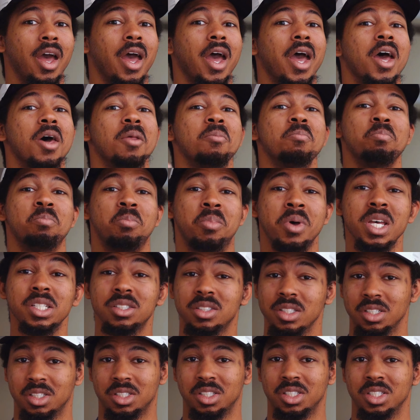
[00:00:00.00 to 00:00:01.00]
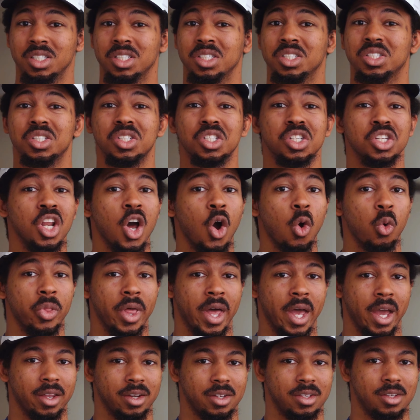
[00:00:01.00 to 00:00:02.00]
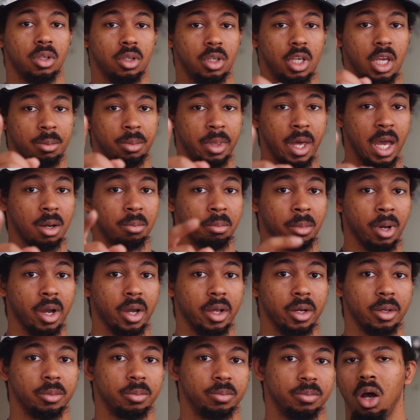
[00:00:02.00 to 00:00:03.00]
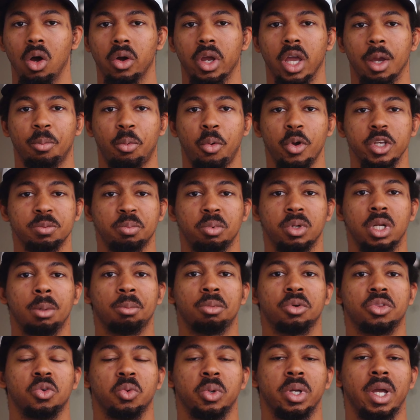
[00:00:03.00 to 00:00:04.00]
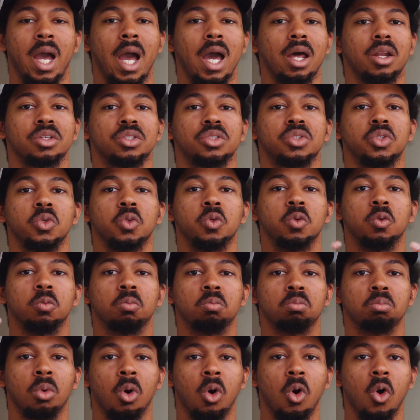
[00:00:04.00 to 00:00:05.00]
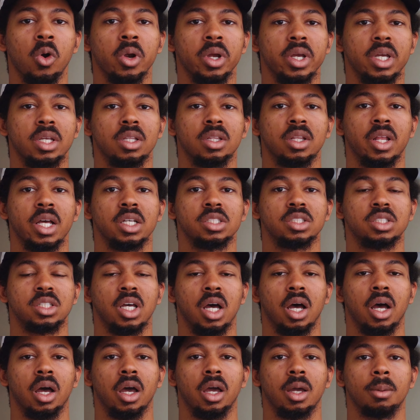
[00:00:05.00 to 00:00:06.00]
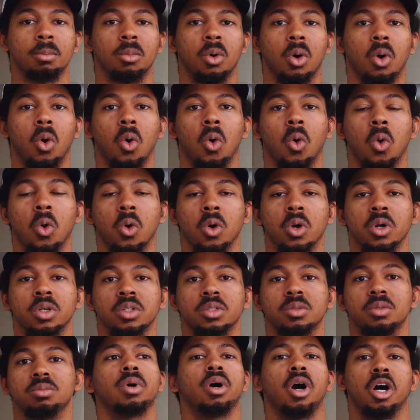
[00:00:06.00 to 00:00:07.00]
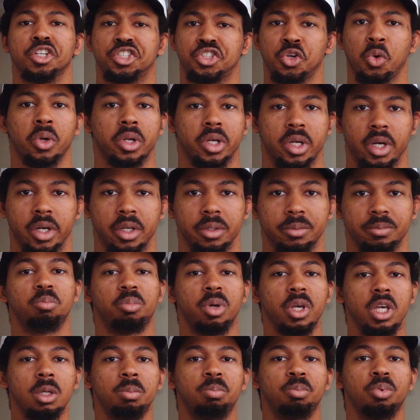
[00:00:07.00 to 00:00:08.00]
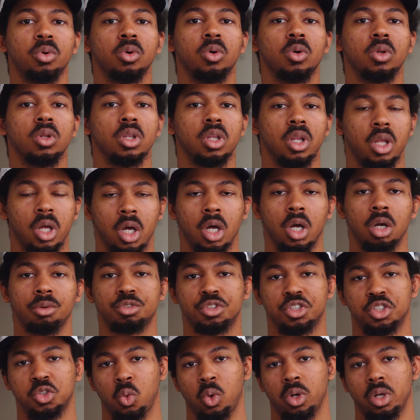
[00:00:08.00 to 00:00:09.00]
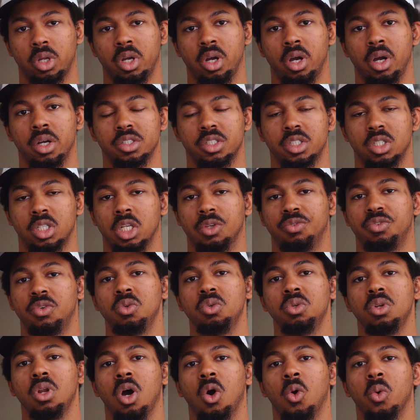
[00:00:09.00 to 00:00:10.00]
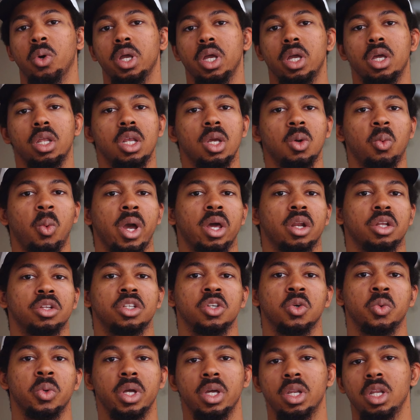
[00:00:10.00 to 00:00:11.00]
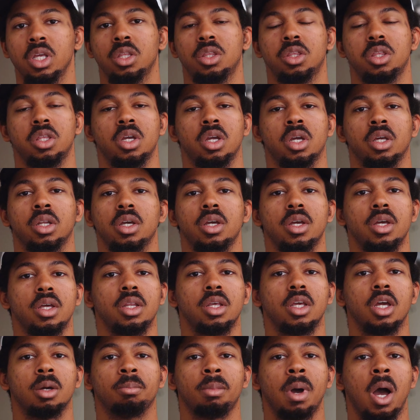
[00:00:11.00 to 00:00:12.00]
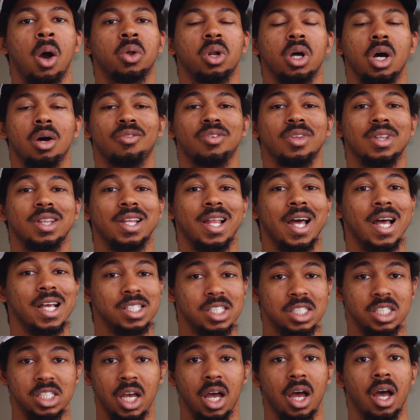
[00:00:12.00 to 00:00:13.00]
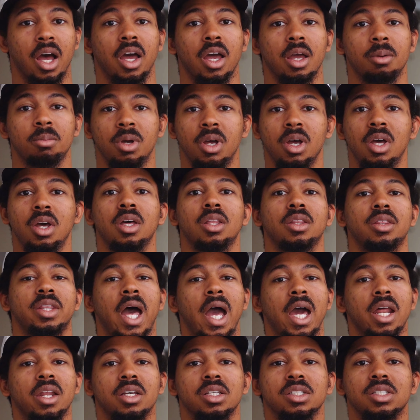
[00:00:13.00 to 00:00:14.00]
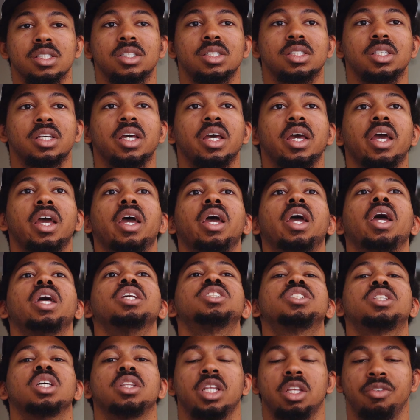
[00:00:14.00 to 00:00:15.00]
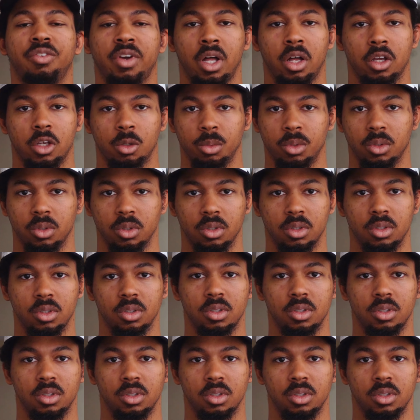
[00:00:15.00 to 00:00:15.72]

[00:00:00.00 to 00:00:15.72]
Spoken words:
And businesses know that. Keep that in mind. Okay, principle number 3, how to do more in less time, or a shortcut. People love shortcuts. And if you know any way to do anything in any amount of less time, that is instantly valuable.